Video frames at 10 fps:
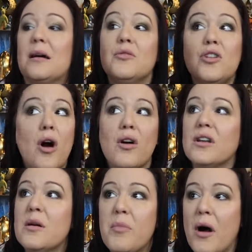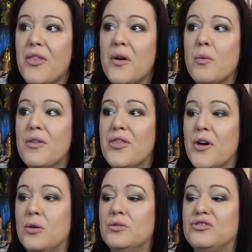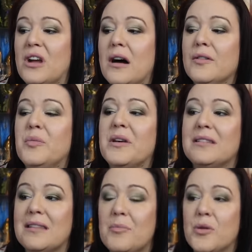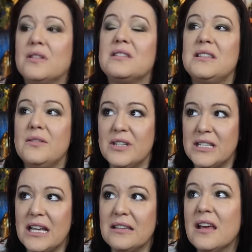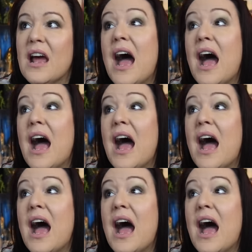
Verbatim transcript: I'm not going to bother with those shelves because they're books and DVDs.